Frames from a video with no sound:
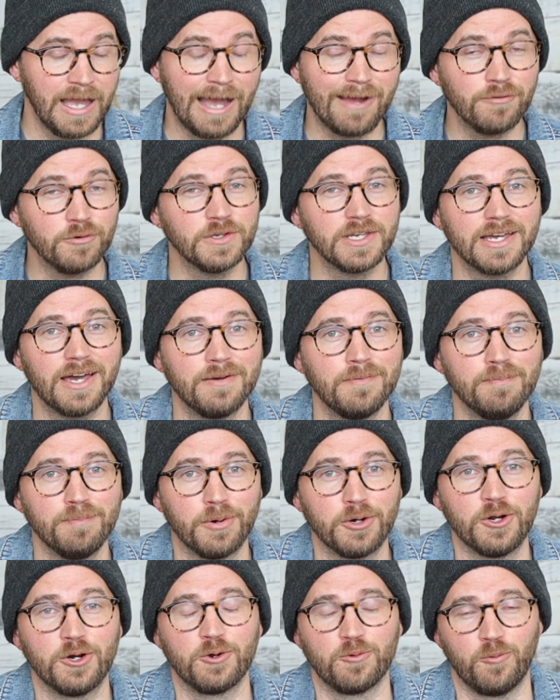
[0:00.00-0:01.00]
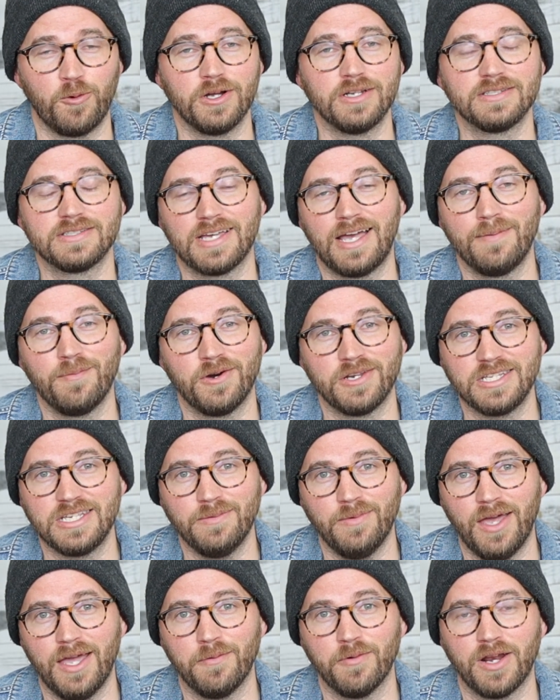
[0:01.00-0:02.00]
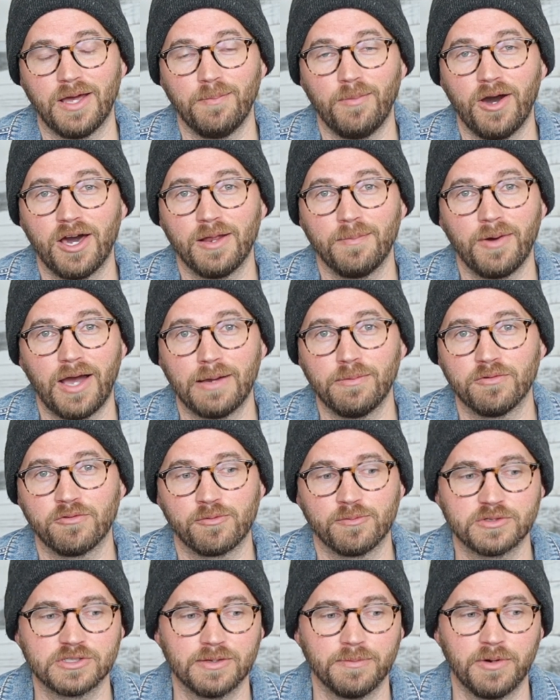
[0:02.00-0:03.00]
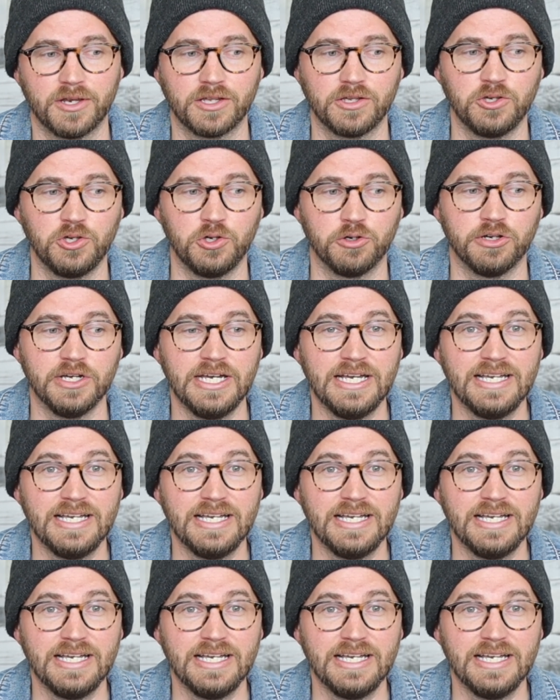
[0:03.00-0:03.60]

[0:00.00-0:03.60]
I've only gotten burned one time on eBay when I bought a Bible from somebody who